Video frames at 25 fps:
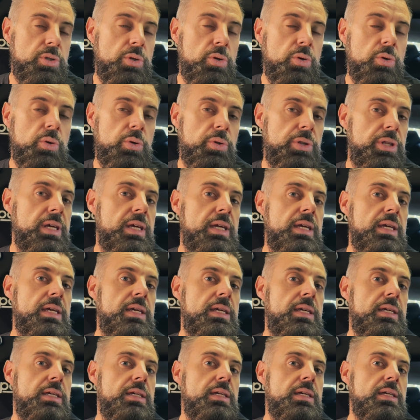or
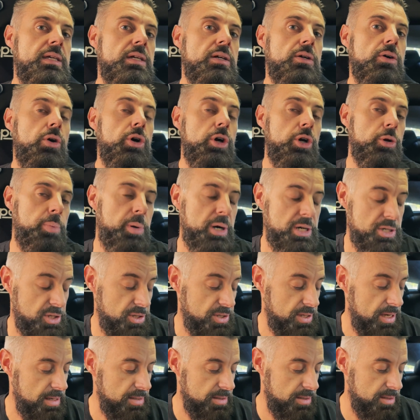the oil pressure
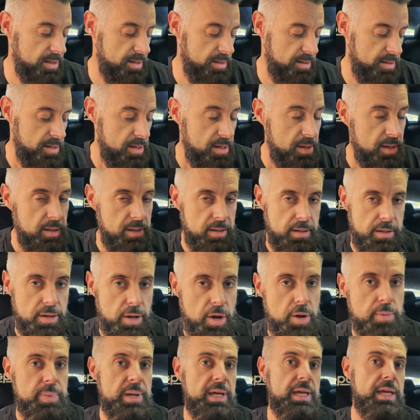sensor.
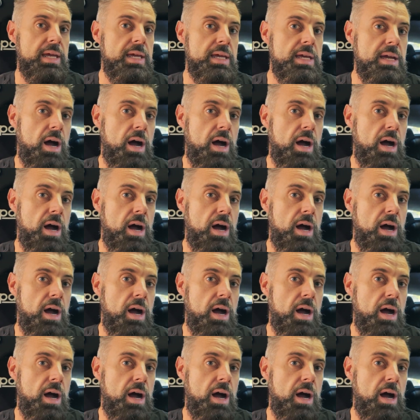No biggie,